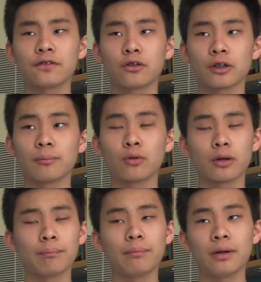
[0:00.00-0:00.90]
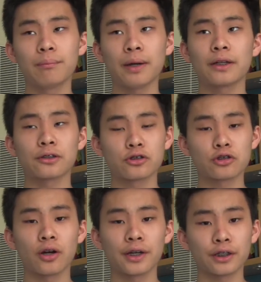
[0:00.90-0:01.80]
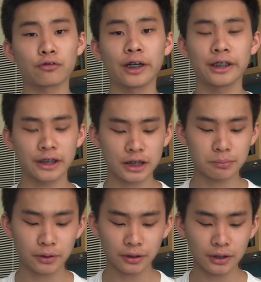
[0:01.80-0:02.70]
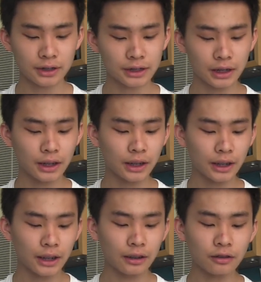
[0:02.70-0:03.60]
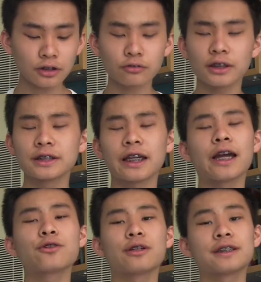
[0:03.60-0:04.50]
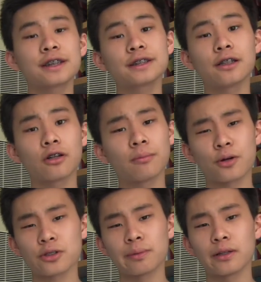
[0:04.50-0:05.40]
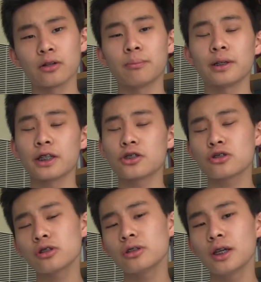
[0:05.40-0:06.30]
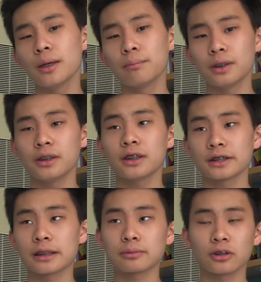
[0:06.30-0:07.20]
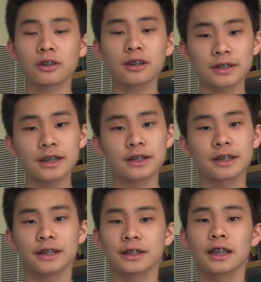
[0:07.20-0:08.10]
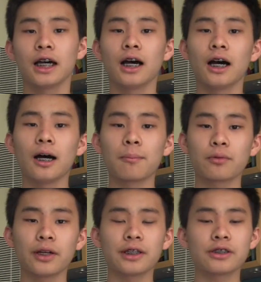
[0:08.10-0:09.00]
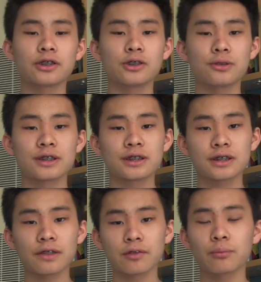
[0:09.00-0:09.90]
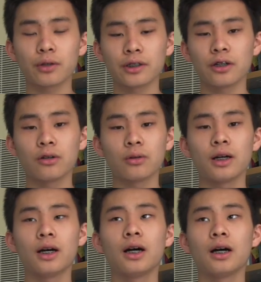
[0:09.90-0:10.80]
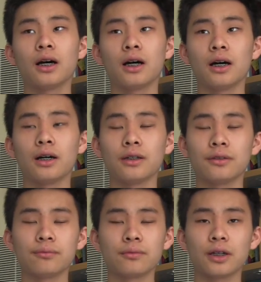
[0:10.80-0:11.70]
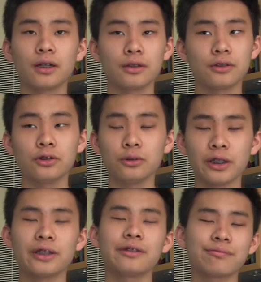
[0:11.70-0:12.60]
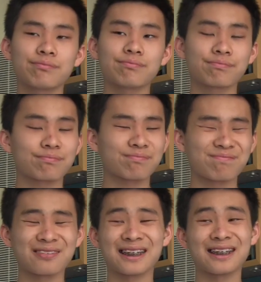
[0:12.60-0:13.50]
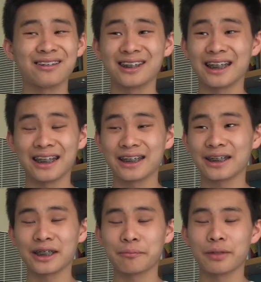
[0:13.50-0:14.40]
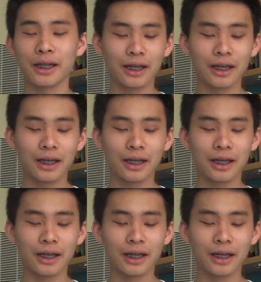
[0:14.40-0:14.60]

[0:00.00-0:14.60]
for a more better drawing and writing experience. It also runs Android 6.0 Marshmallow, but it should be, because Samsung says it is, upgrading to 7.0 Nougat. I really hate that name.